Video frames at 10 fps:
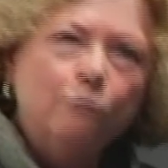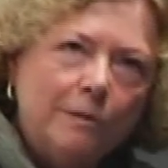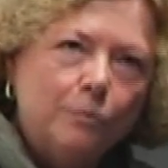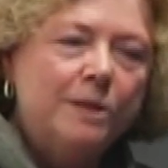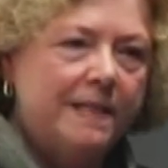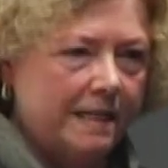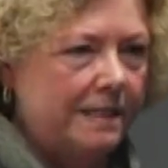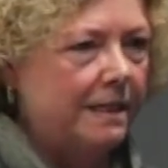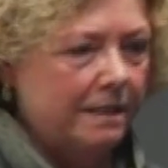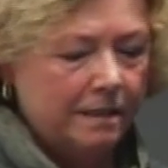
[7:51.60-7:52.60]

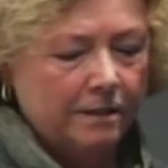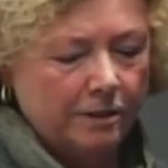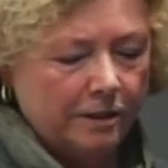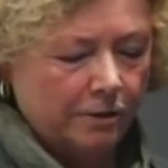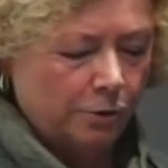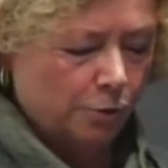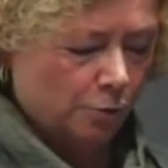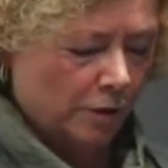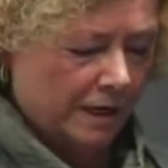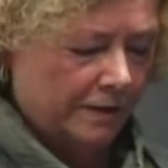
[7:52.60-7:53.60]
representing in the
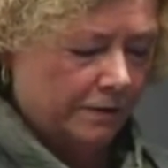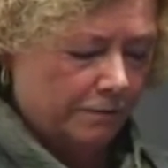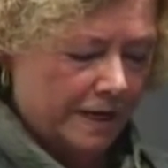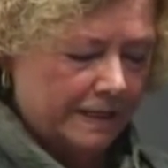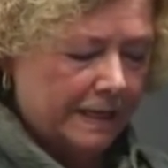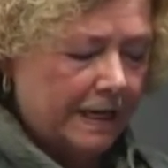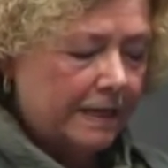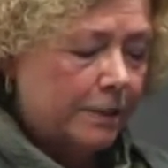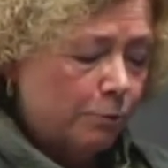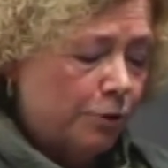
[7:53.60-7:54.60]
usual kinds of ways.
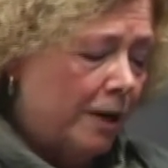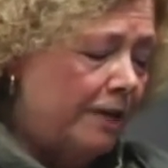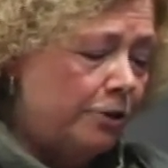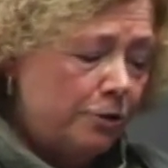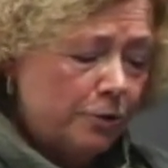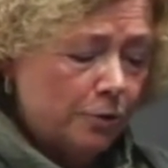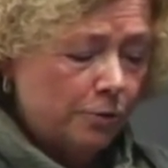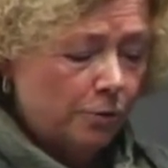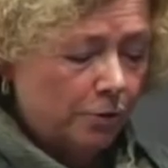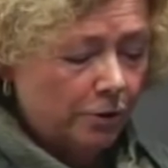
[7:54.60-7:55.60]
So we're trying to do so
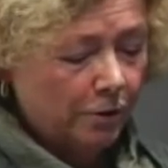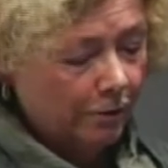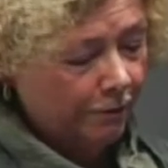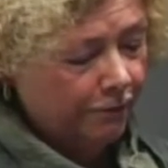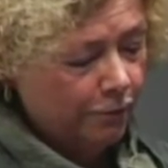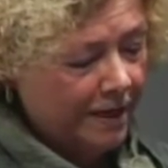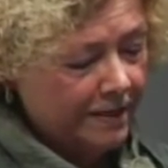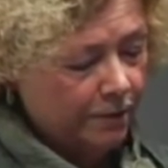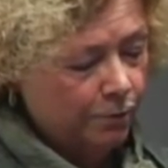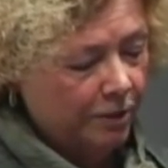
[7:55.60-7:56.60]
in order to look for
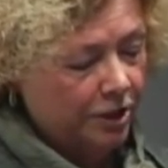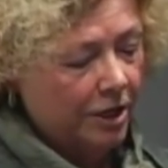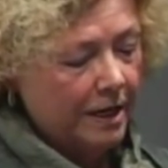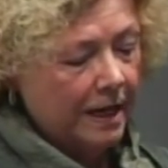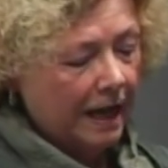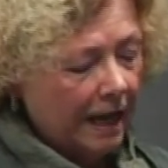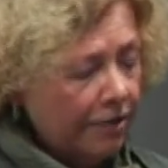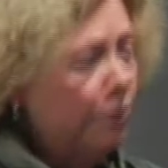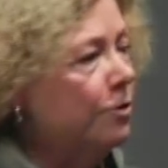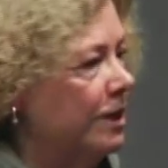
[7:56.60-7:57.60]
ways in which
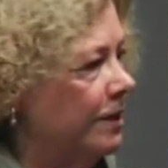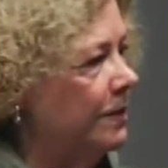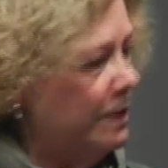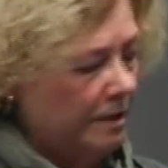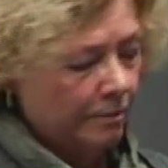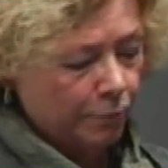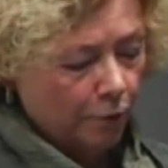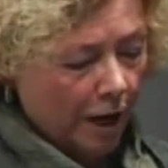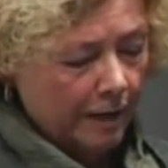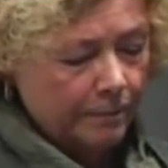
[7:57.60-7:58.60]
otherness
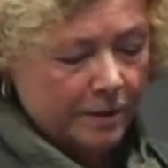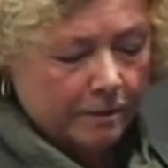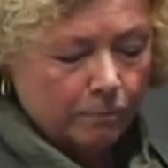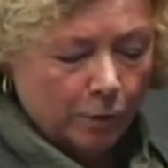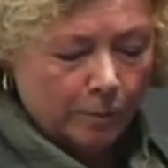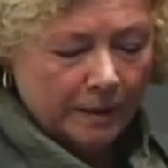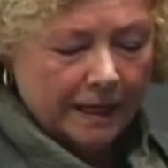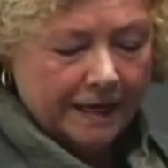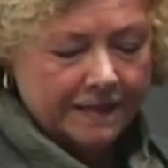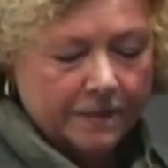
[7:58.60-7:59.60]
prompts,
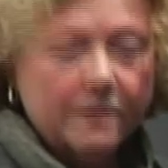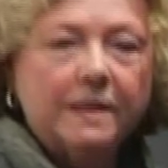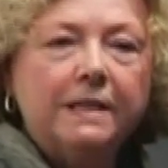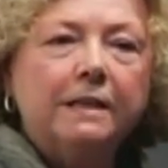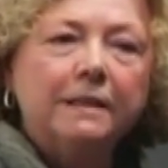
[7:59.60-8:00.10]
mobilizes, and